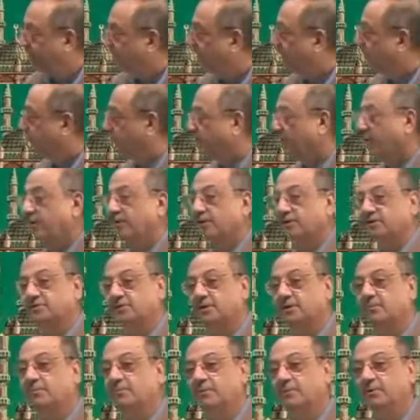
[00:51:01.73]
For
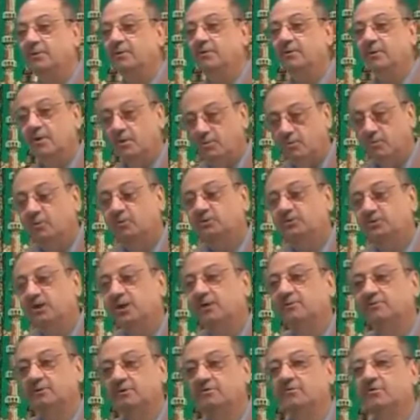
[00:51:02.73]
example, most of
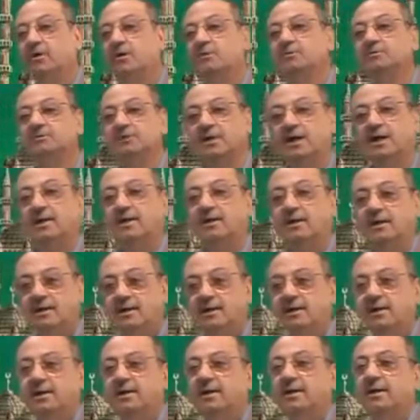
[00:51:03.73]
the verbs are
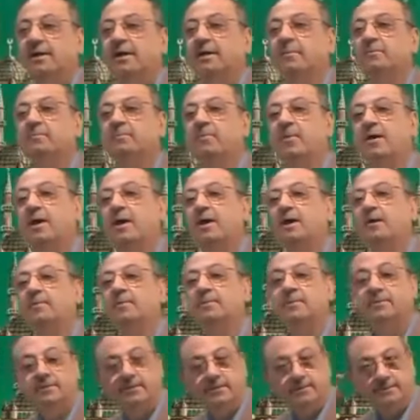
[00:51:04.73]
bab
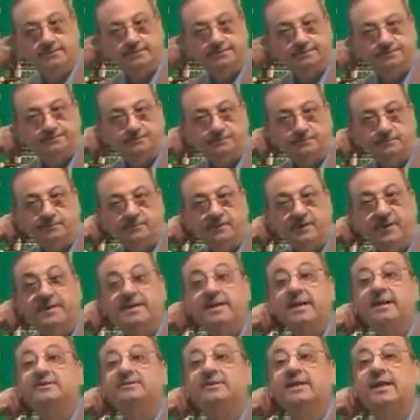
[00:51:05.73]

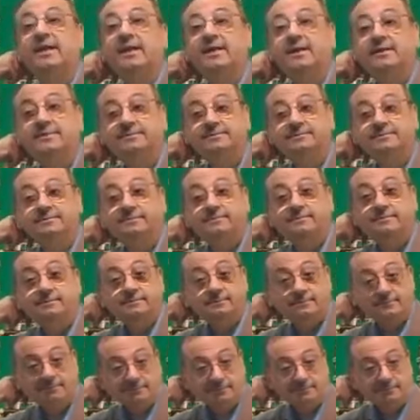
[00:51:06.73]
nasara.
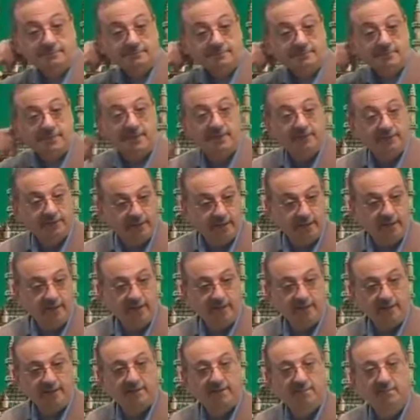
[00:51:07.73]
They are
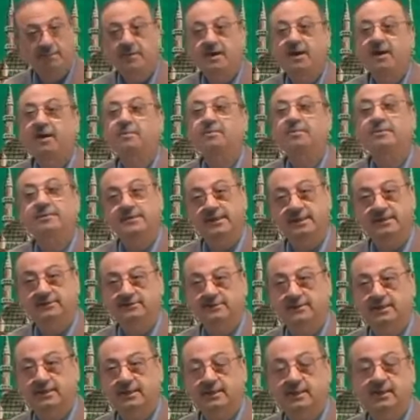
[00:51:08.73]
bab nasara.
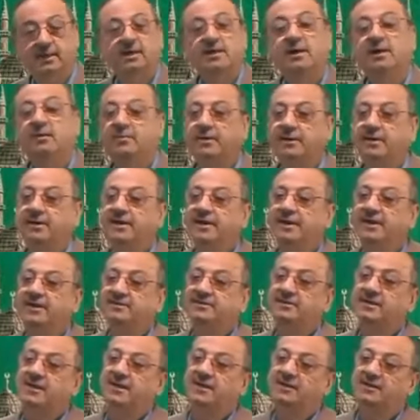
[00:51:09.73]
But here is
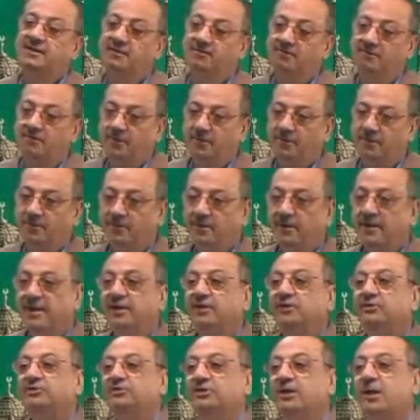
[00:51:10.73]
another verb.
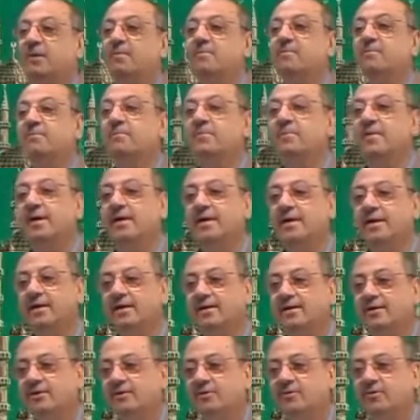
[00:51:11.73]
Shamma.
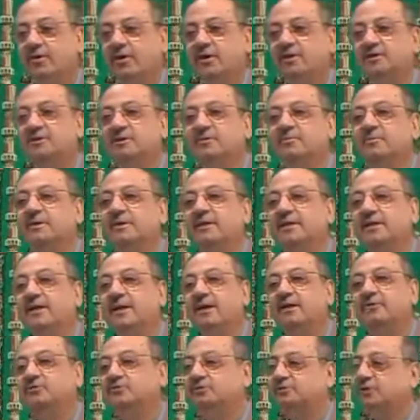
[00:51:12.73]
What is the meaning of
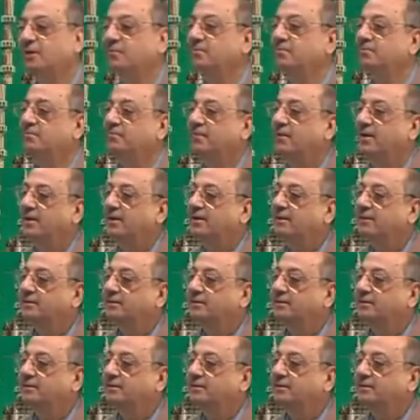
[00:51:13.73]
shamma?